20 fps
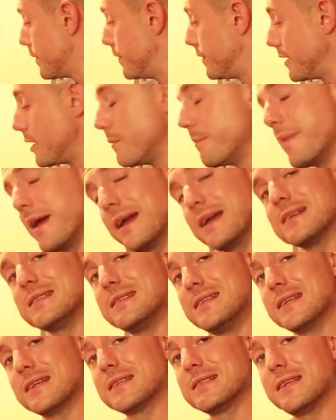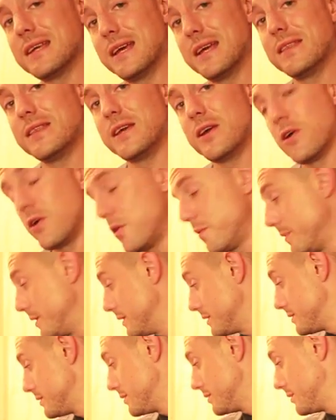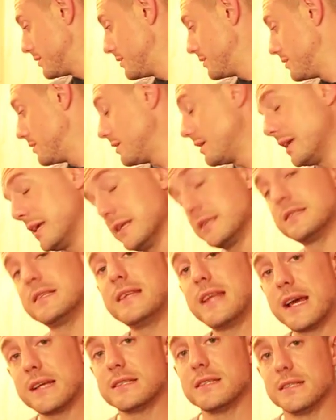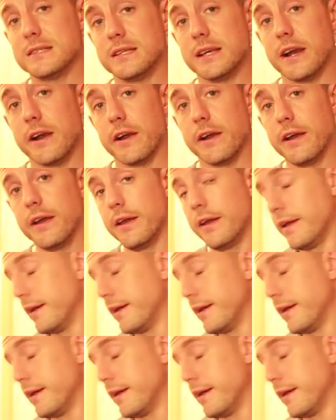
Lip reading: The omega-6 in the almonds is necessary,